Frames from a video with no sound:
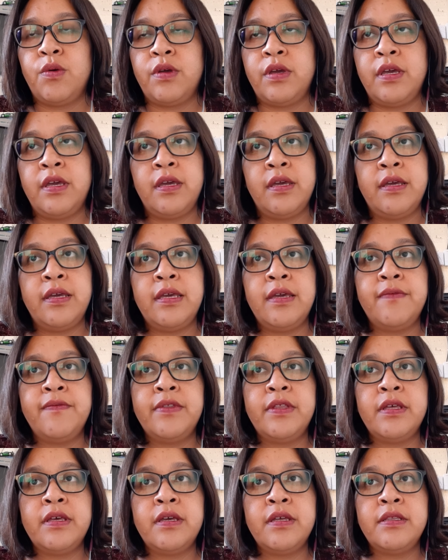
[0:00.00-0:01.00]
If
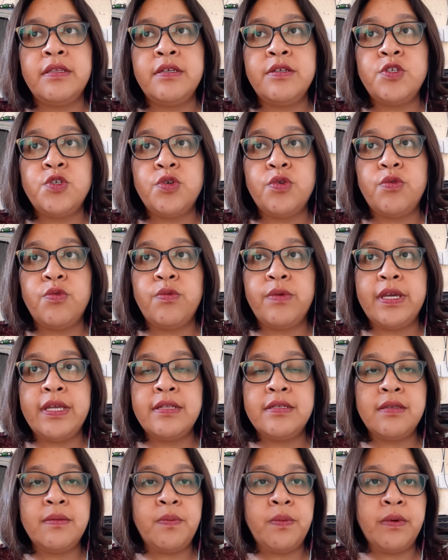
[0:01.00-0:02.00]
the teacher
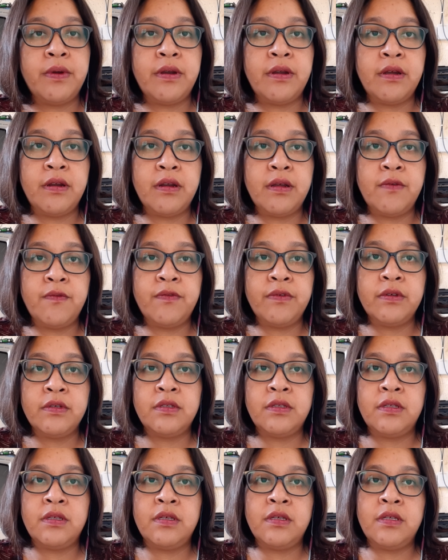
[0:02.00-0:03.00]
reads the paragraph,
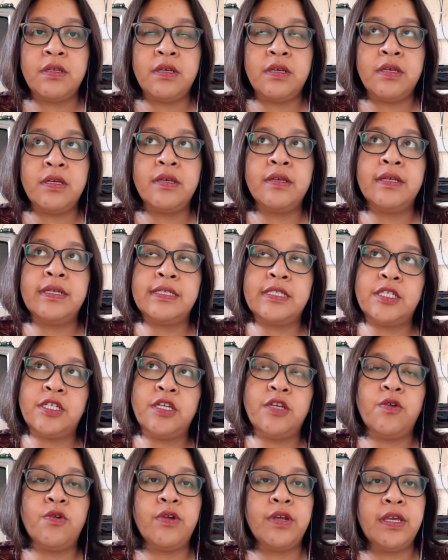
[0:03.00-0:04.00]

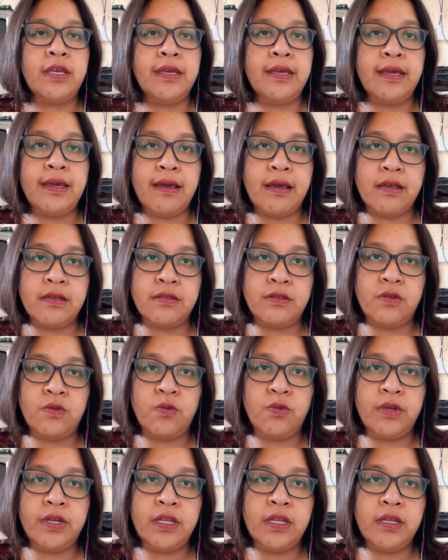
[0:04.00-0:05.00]
she or he has to
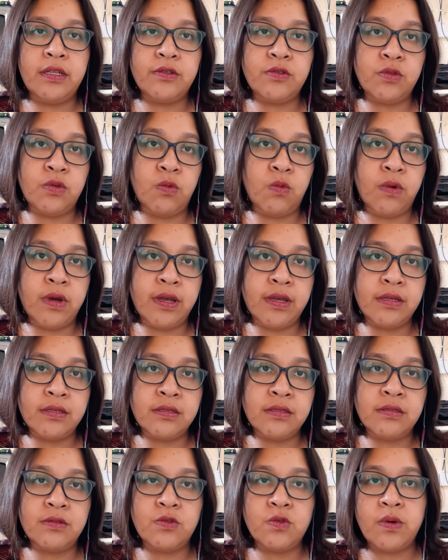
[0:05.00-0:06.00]
read it
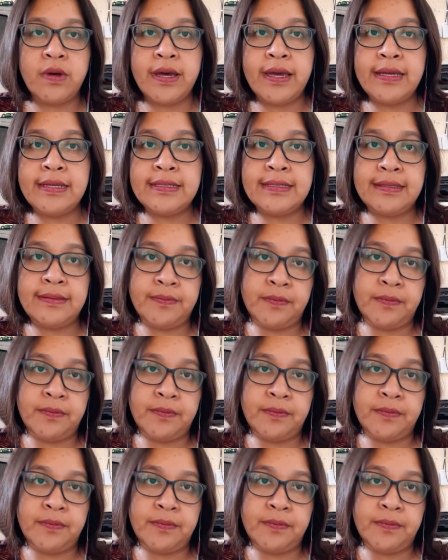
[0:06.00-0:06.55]
once, twice,